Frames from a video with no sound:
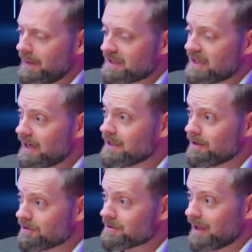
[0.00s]
10
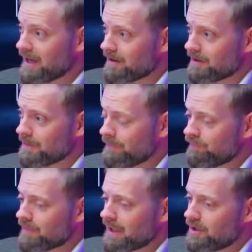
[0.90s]
years later,
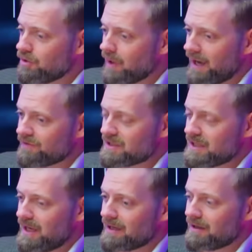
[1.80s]
you have to
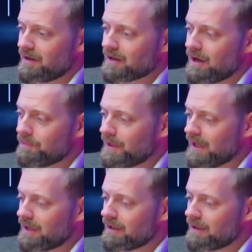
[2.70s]
take a company